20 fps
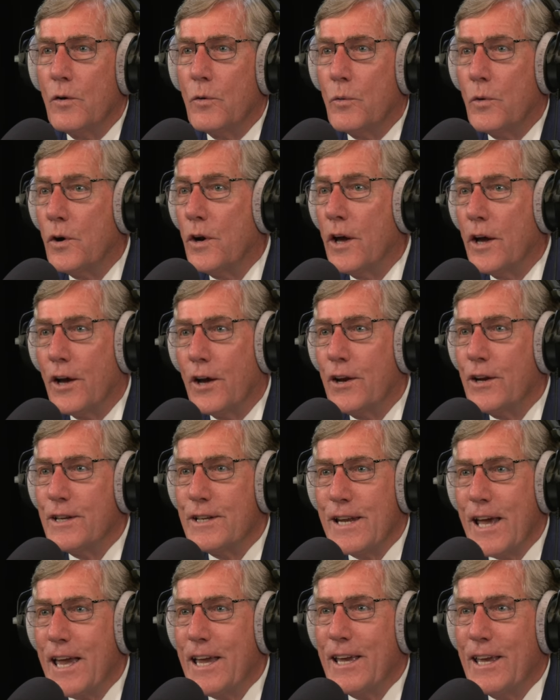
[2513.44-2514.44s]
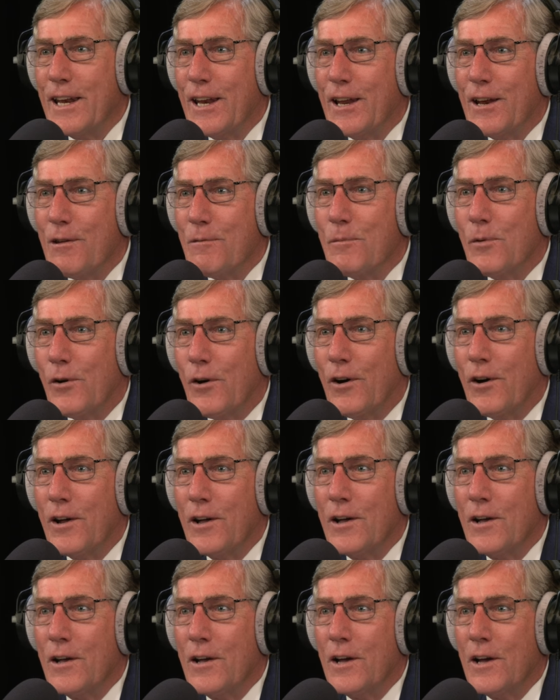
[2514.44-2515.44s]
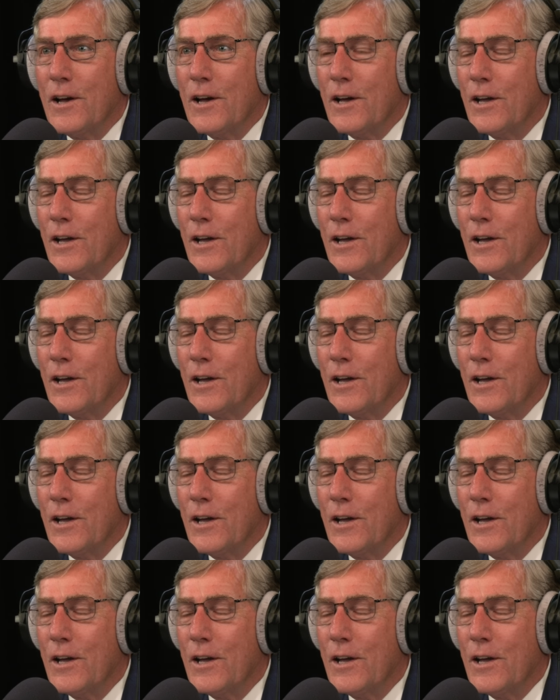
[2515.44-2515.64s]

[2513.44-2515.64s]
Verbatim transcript: we're not going to take it anymore. Yeah.